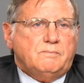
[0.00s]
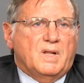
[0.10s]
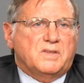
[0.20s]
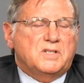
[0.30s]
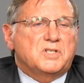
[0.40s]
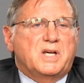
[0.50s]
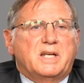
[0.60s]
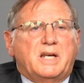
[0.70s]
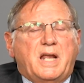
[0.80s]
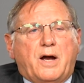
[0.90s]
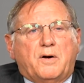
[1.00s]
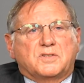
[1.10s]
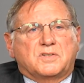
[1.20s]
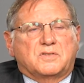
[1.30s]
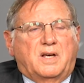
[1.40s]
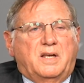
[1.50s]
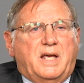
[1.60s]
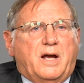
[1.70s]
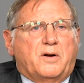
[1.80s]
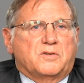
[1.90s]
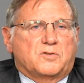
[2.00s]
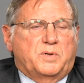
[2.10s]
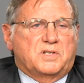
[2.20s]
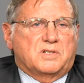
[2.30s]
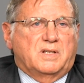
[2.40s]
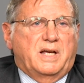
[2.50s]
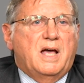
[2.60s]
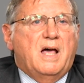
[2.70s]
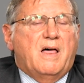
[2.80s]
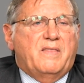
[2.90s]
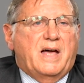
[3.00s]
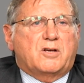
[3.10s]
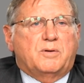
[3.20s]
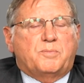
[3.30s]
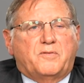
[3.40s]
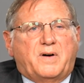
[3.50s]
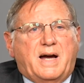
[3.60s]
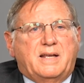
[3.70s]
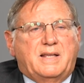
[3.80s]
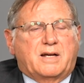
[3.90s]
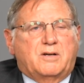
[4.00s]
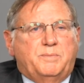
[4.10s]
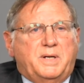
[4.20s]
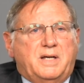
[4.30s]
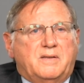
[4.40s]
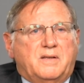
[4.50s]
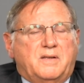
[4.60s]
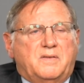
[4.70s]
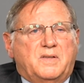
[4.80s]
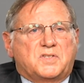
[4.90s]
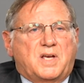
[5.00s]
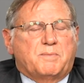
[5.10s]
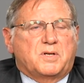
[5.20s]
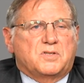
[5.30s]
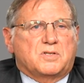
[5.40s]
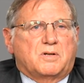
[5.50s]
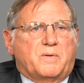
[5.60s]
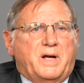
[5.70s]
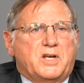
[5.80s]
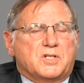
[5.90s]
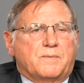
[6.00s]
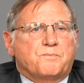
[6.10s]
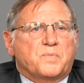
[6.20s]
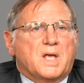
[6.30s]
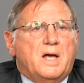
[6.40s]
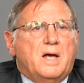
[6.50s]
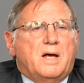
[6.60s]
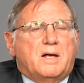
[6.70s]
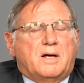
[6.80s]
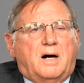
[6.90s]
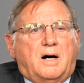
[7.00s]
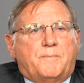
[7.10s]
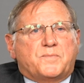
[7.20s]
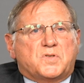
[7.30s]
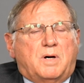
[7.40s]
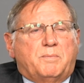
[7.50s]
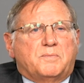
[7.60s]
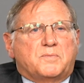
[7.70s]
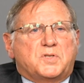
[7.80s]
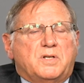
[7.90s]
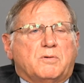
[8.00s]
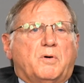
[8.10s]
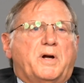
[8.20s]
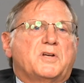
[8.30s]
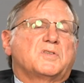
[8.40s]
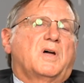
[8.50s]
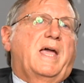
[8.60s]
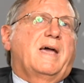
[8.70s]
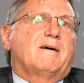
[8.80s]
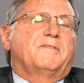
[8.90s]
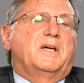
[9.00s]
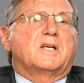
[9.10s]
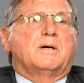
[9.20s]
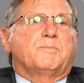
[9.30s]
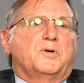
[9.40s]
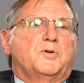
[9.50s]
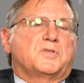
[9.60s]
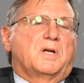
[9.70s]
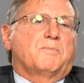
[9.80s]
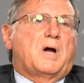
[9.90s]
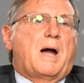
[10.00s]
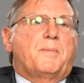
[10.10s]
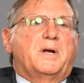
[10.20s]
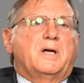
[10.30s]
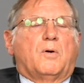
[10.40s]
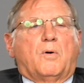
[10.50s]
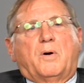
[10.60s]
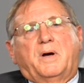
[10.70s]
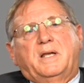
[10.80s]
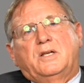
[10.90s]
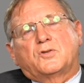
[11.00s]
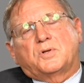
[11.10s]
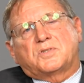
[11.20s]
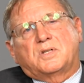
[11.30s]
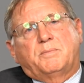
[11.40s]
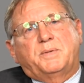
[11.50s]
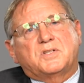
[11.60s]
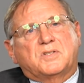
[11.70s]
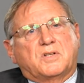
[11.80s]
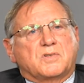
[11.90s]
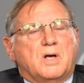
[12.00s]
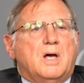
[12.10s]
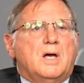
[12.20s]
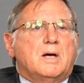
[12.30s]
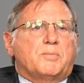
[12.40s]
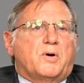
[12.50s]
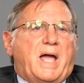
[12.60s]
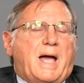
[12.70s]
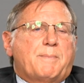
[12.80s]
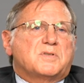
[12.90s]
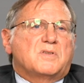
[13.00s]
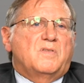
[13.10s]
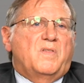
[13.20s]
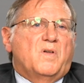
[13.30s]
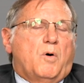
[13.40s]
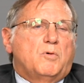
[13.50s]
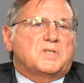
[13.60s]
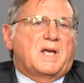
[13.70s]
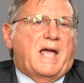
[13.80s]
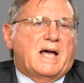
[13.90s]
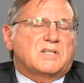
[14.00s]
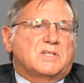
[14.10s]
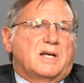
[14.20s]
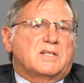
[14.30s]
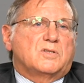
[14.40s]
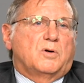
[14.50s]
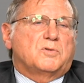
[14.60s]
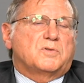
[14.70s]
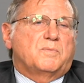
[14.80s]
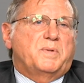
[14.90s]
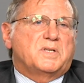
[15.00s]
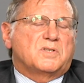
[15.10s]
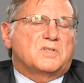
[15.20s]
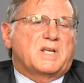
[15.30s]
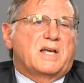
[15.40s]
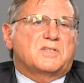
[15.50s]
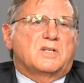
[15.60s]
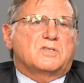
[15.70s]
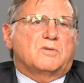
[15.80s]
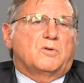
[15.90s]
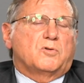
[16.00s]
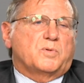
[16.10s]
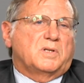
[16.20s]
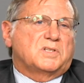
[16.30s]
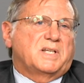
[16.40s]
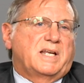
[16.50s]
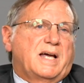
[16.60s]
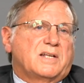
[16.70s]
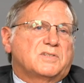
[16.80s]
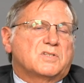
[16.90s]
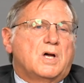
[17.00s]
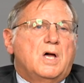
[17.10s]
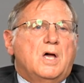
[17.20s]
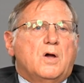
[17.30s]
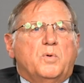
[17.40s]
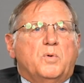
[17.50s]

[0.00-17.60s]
Did you get an inheritance recently? That could be the same consideration. Some senior lawyers have income-producing property or an interest in a business. Perhaps those assets, those business assets or those real estate assets, would